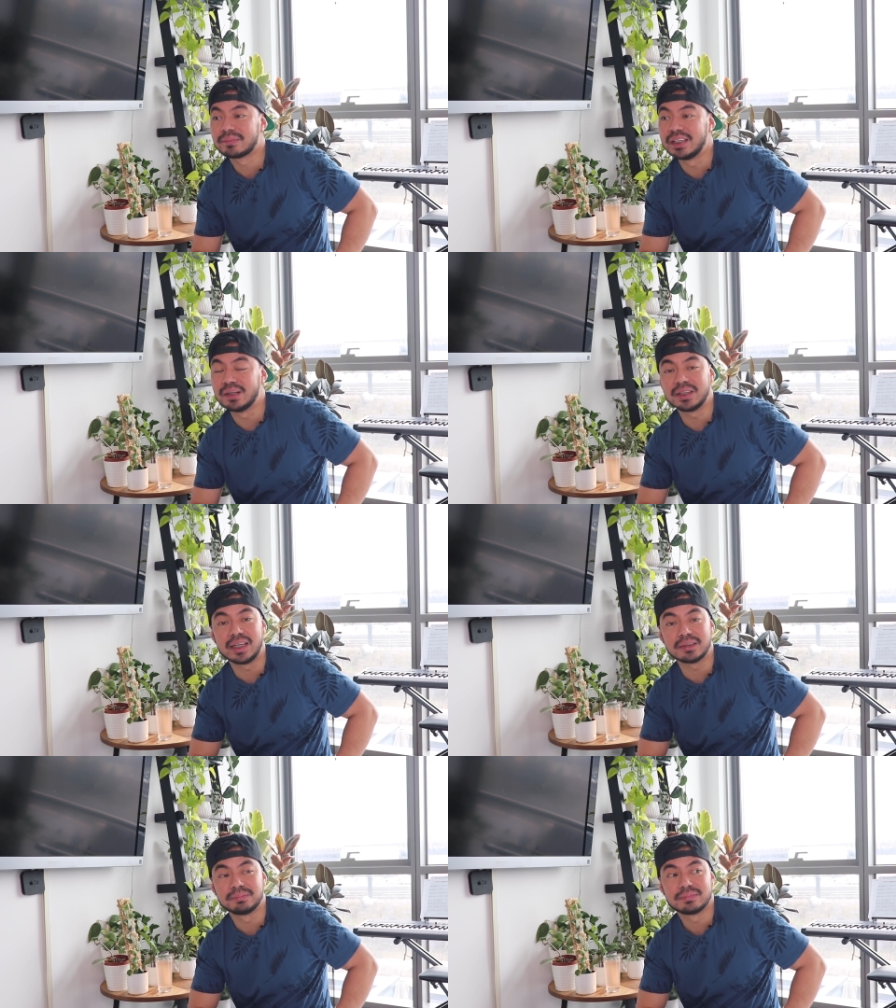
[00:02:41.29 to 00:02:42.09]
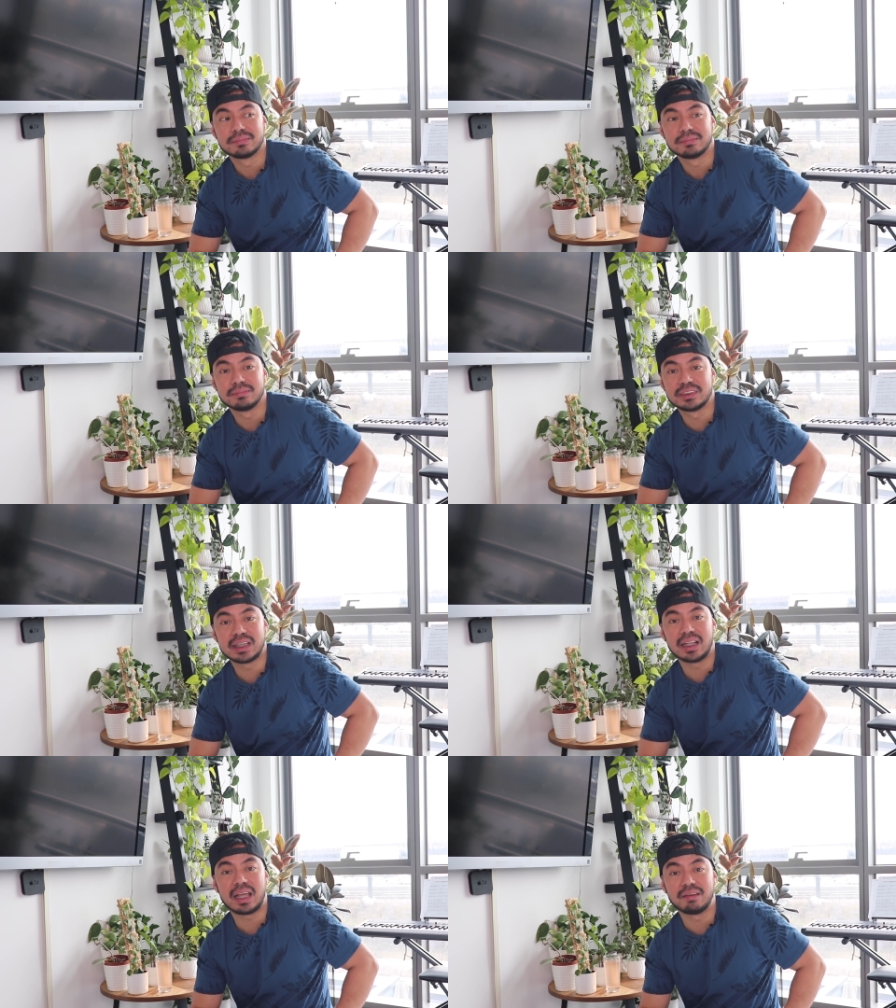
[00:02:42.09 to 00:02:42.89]
you know, like
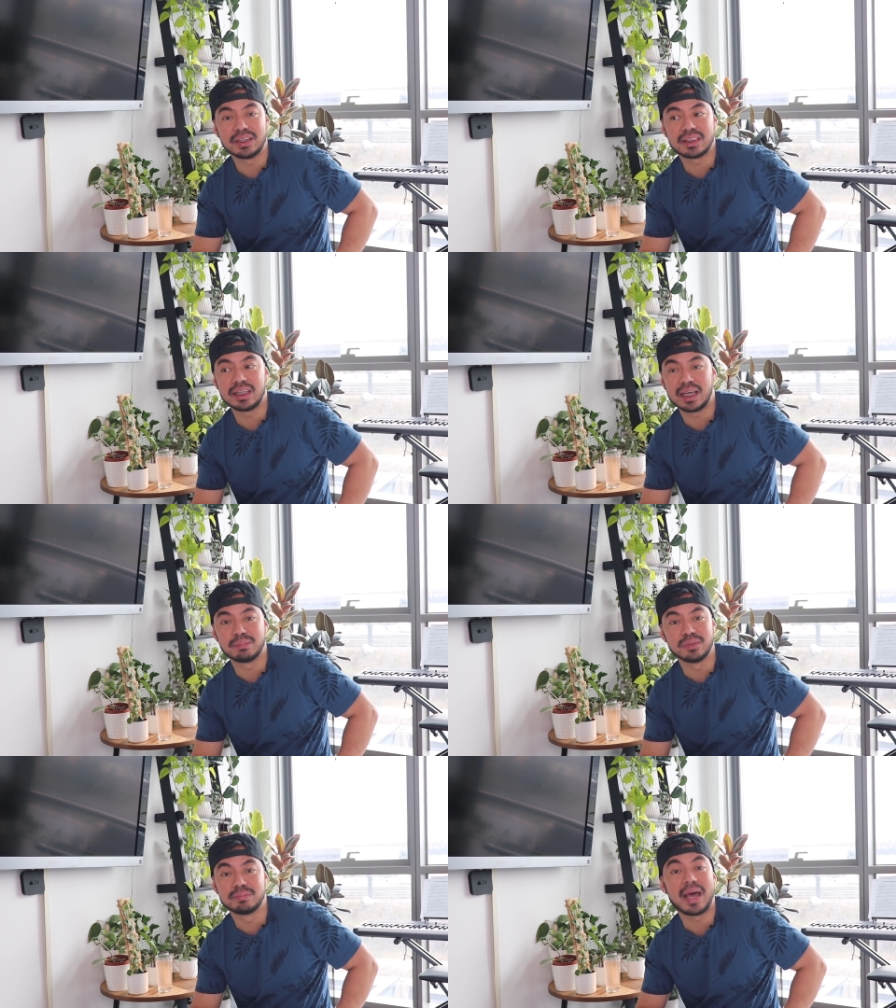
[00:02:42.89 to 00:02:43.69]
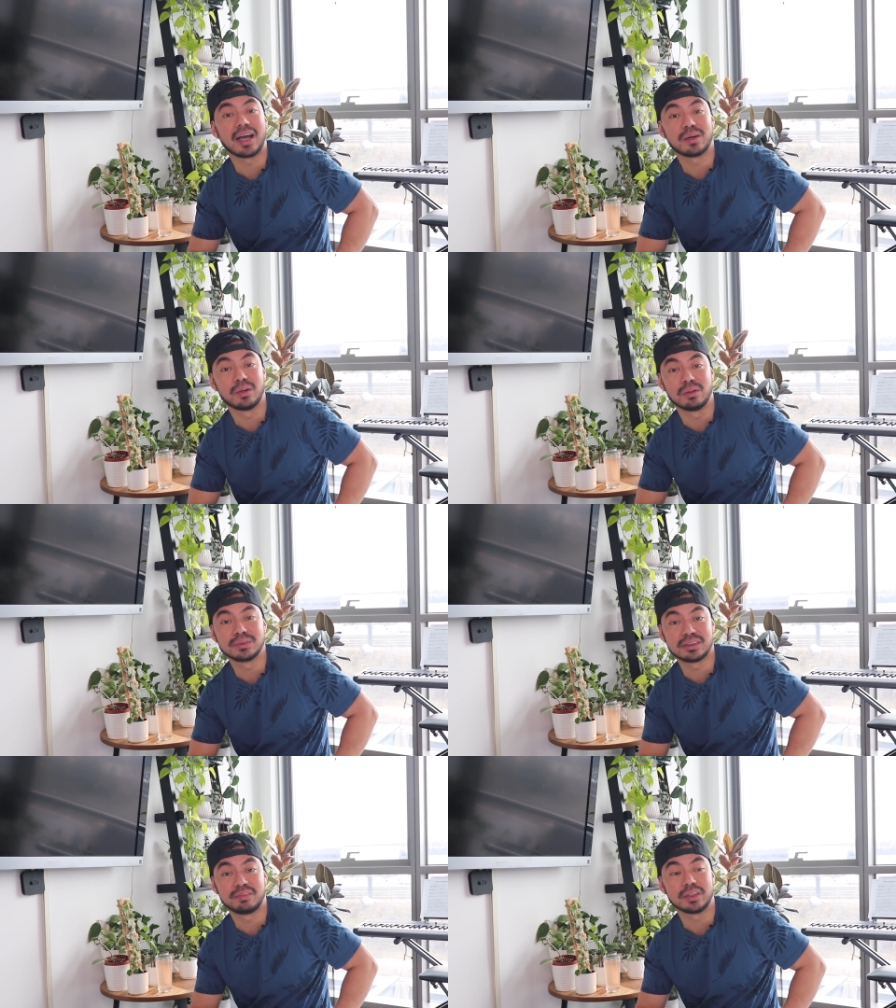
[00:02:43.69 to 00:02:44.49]
sell everything and move back home
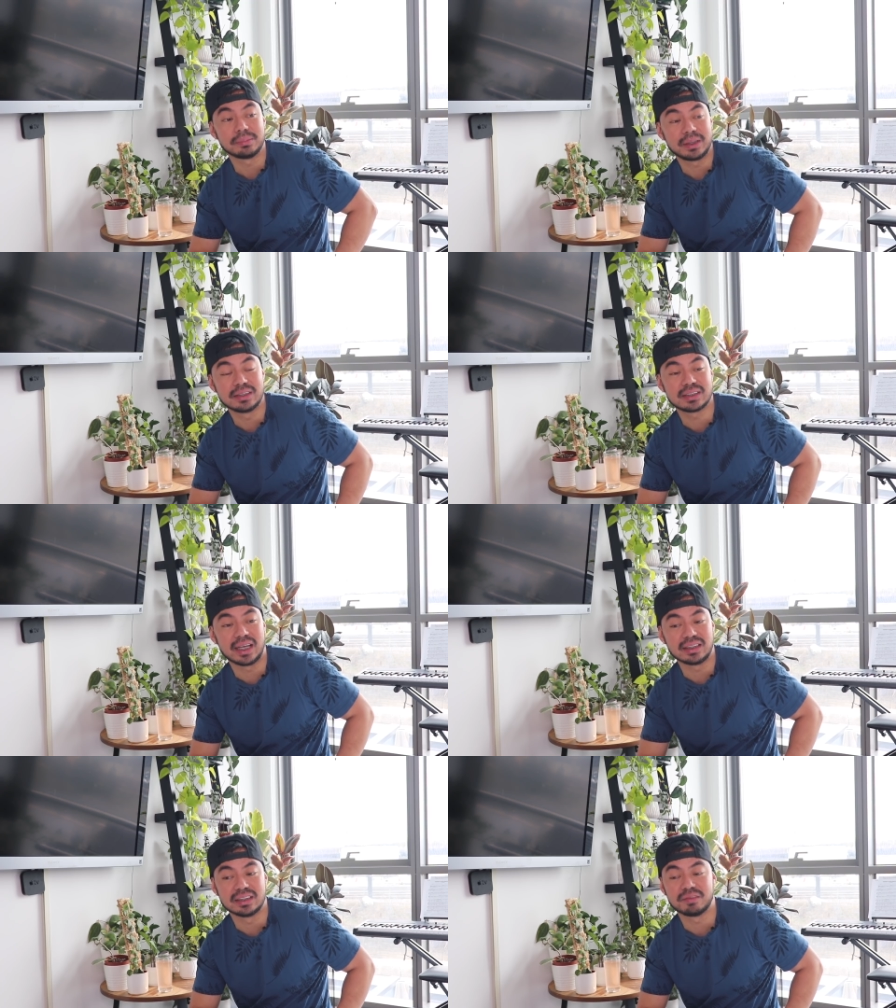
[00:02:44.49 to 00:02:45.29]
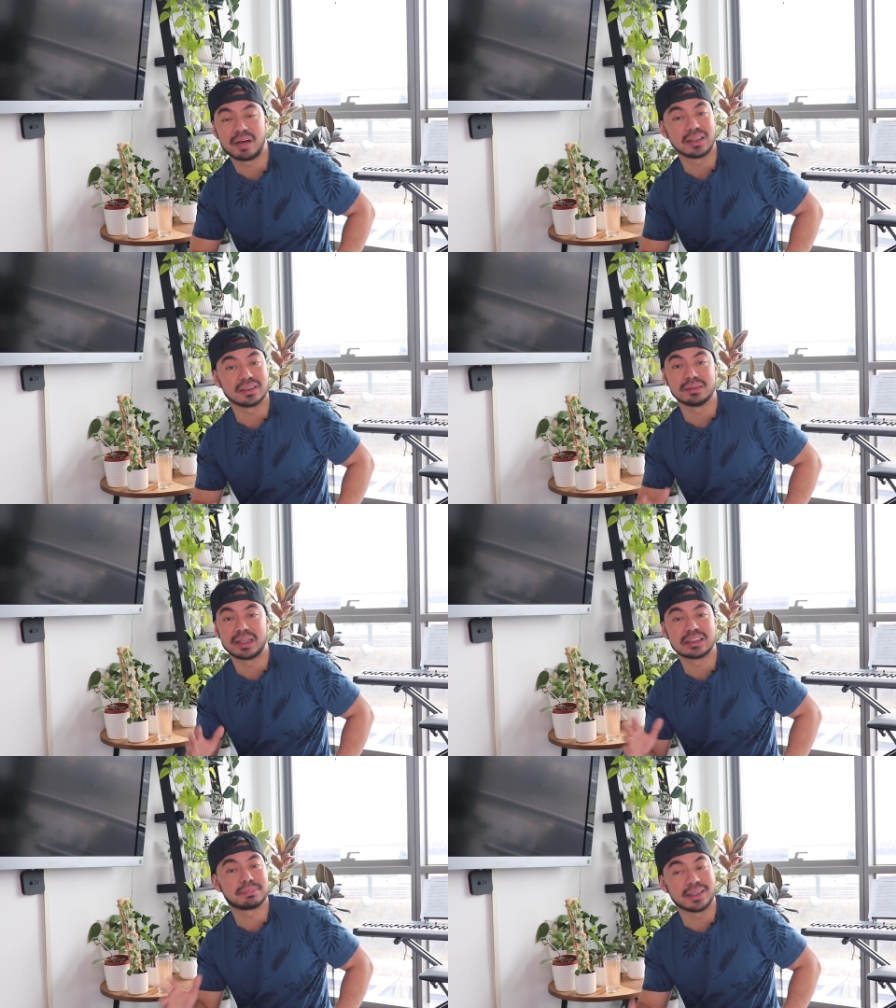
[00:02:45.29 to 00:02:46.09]
to the Philippines and you know find a little
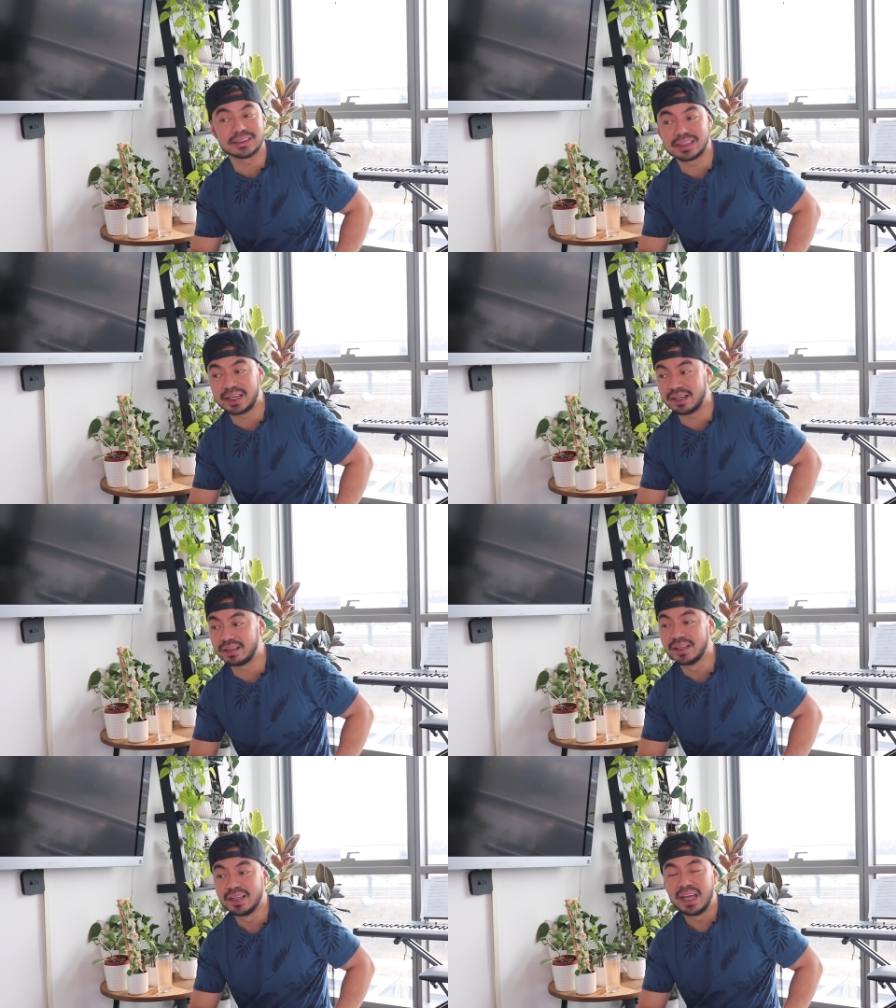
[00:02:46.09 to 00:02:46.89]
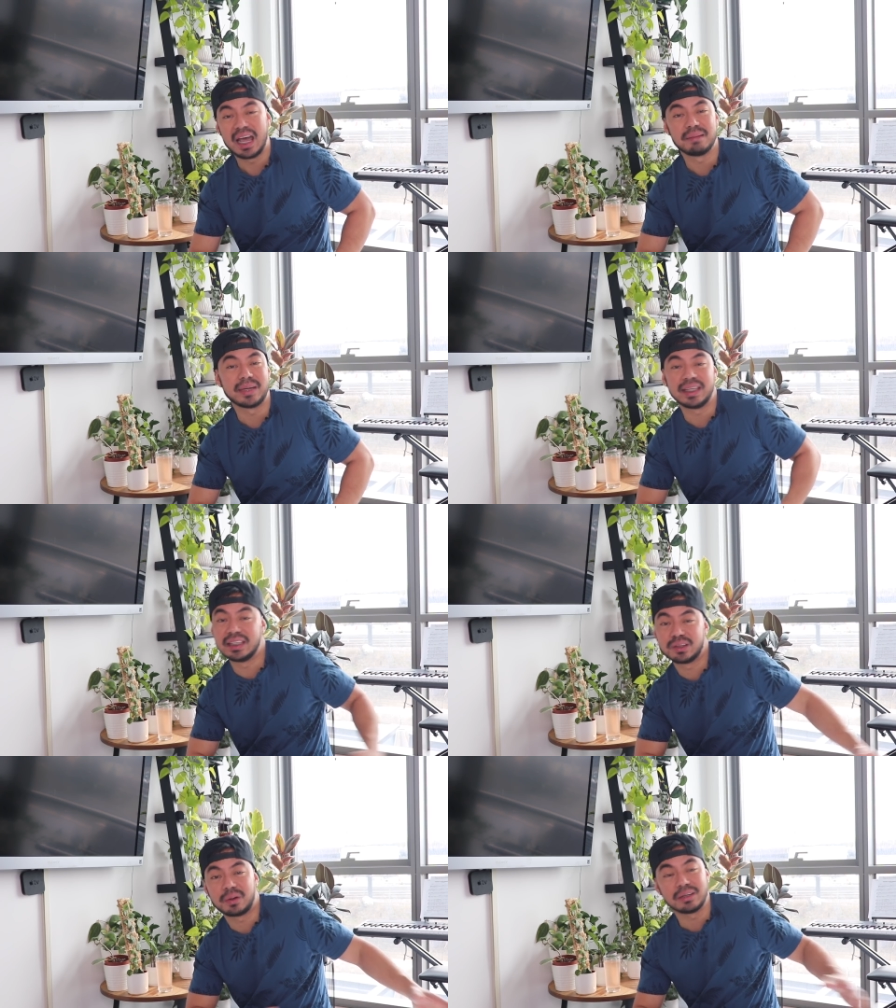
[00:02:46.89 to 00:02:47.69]
nice place there have my
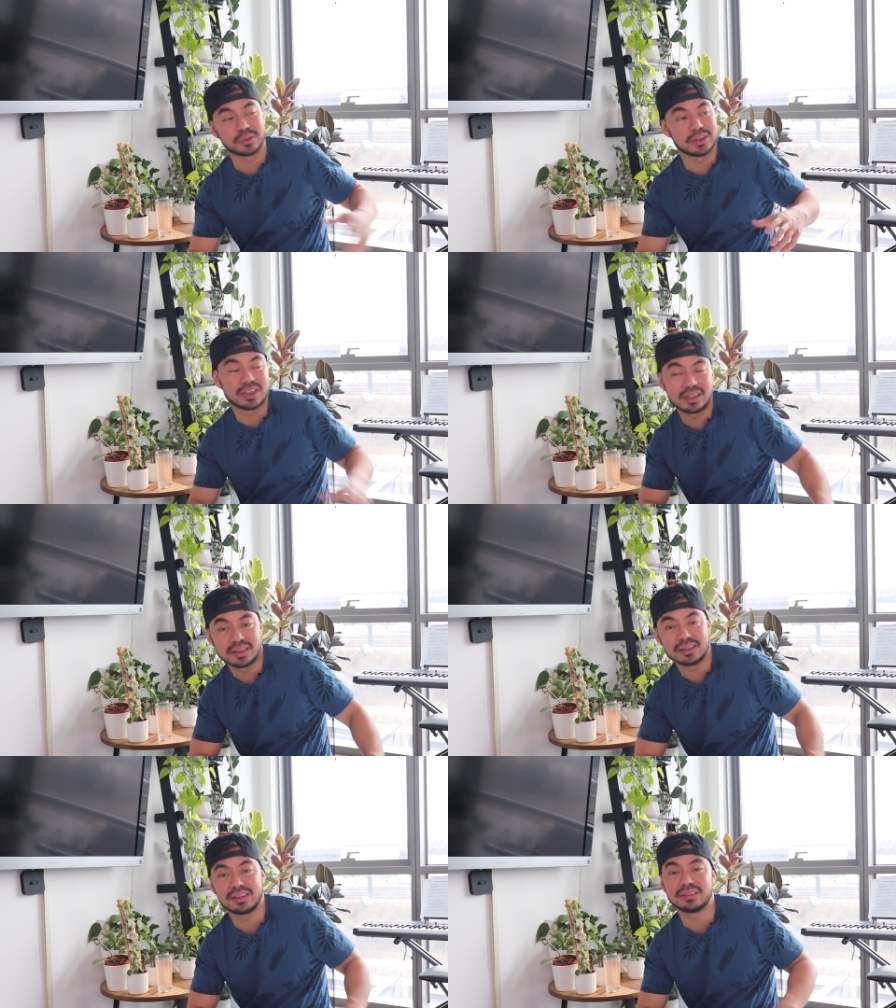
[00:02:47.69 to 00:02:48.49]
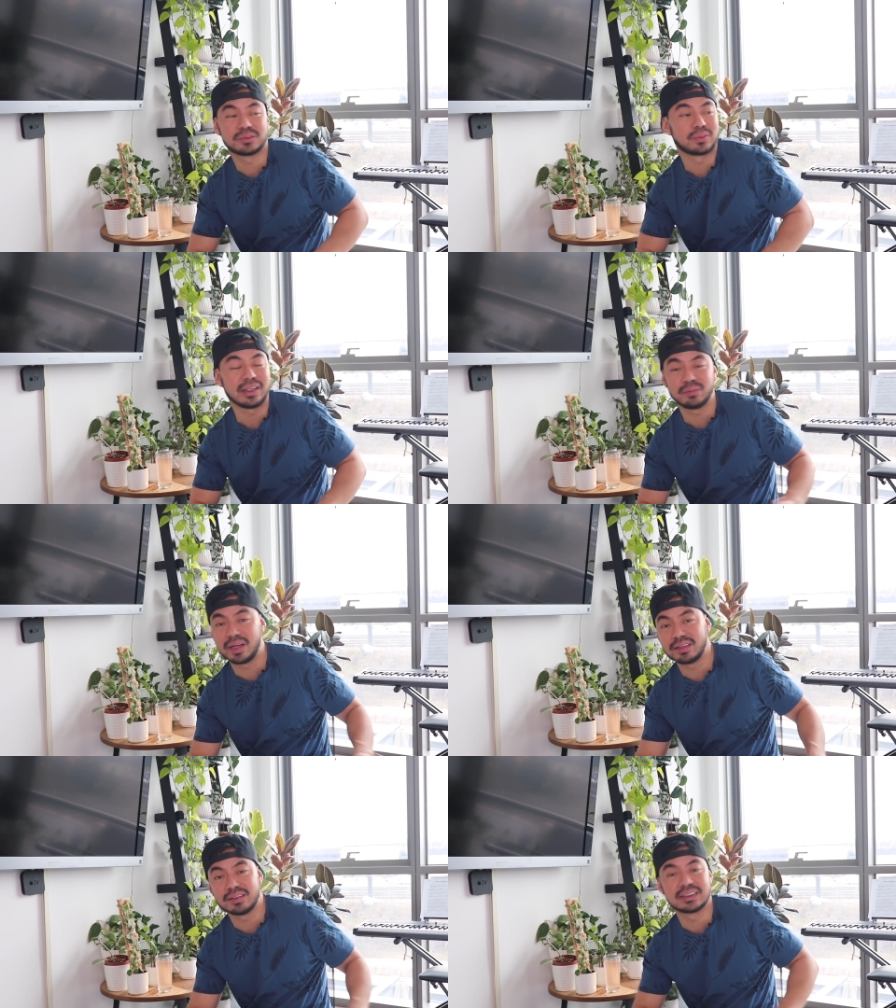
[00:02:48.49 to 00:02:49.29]
indoor outdoor jungle great
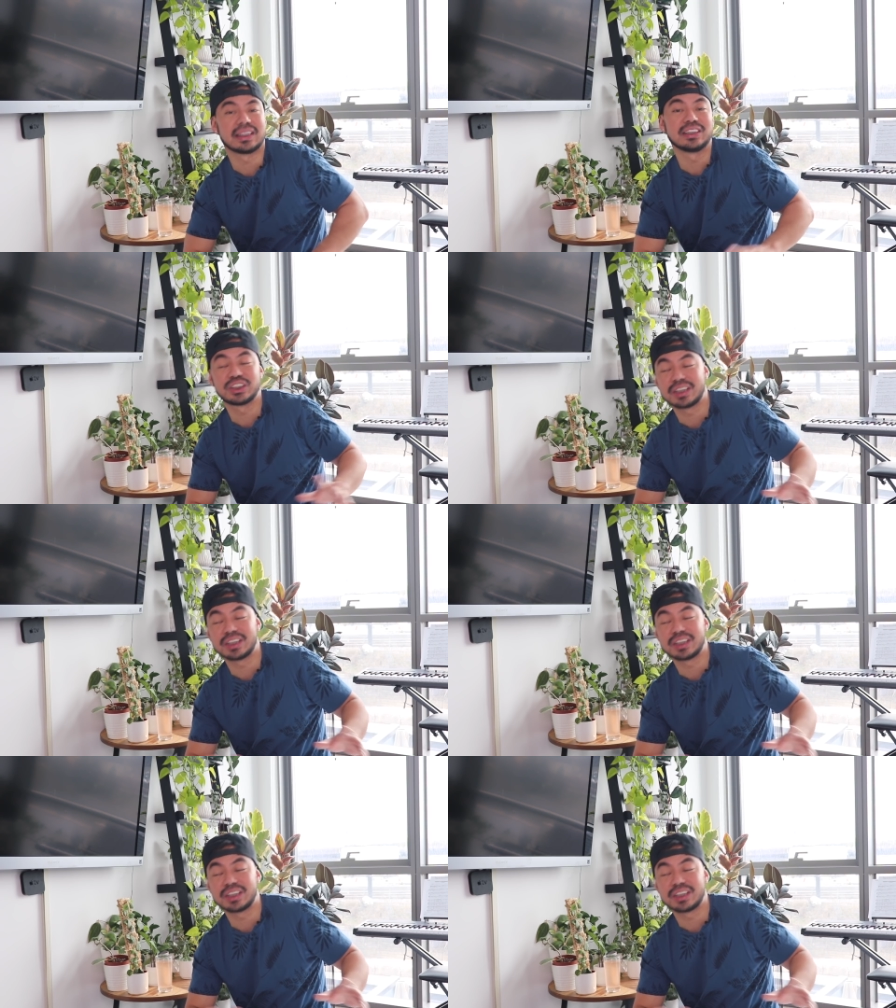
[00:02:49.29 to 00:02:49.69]
weather sun is